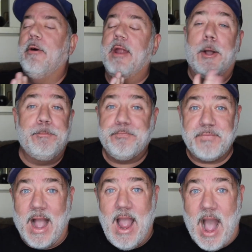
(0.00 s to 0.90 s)
don't know.
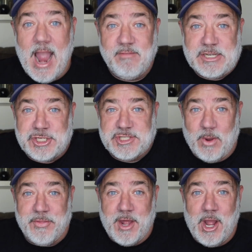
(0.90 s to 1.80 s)
I have issues
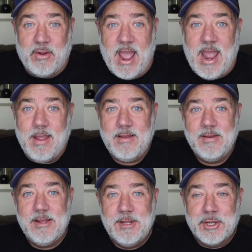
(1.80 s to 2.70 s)
with it, okay?
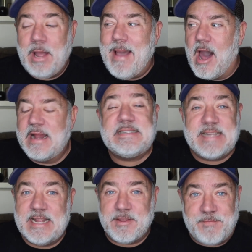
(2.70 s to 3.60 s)
Come out and state the